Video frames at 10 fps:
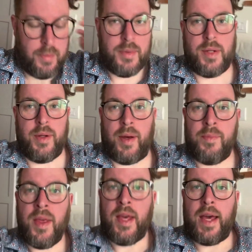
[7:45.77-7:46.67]
So anyway,
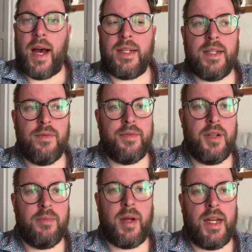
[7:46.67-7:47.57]
I didn't
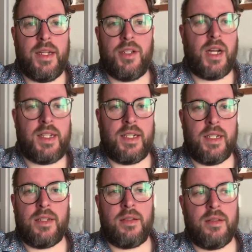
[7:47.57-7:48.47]
film any
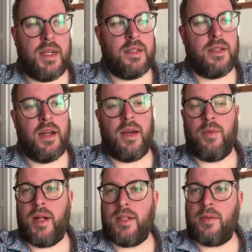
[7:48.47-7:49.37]
chattiness yesterday.
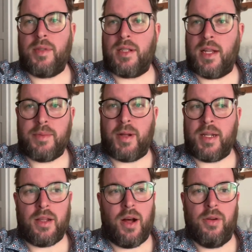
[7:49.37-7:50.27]
We ended up just like
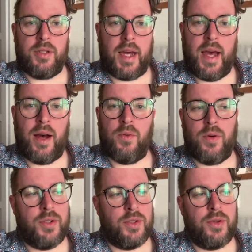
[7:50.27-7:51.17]
spending the whole day out
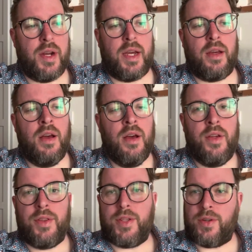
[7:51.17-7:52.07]
wandering
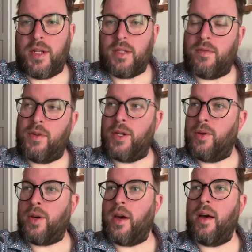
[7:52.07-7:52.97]
the streets of
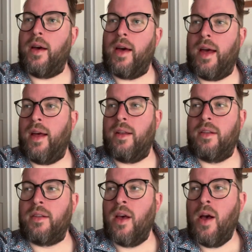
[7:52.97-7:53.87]
Lucca
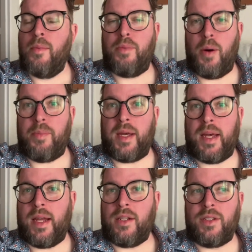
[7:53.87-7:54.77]
and
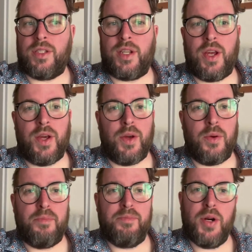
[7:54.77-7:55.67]
popping
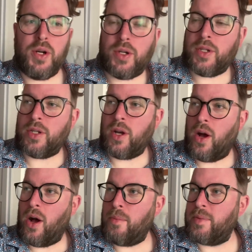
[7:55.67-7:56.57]
into
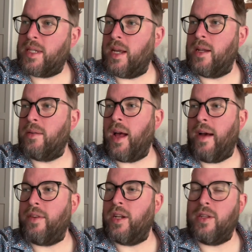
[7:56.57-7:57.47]
bookshops and
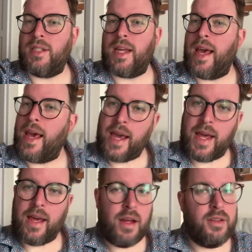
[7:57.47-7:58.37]
having lots to
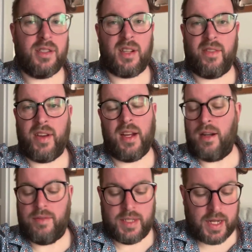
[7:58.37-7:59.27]
eat and just having a
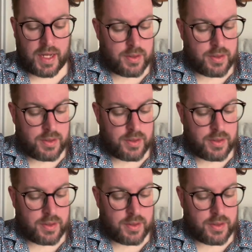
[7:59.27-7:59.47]
lovely day.